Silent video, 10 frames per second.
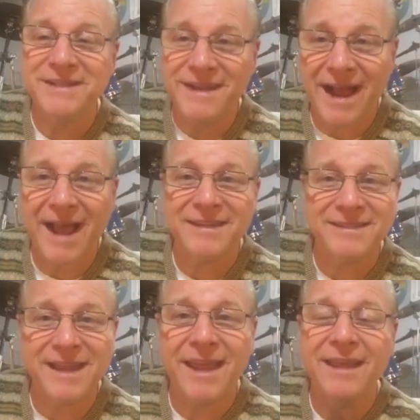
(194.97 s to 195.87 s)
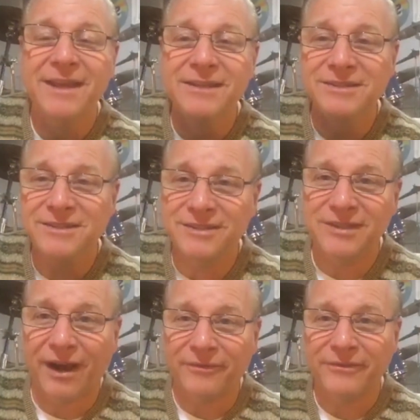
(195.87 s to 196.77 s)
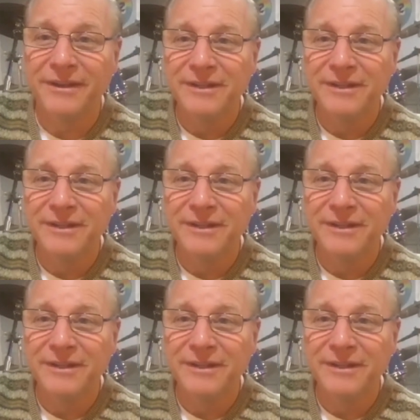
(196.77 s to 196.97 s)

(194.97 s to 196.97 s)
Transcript: guys say stuff.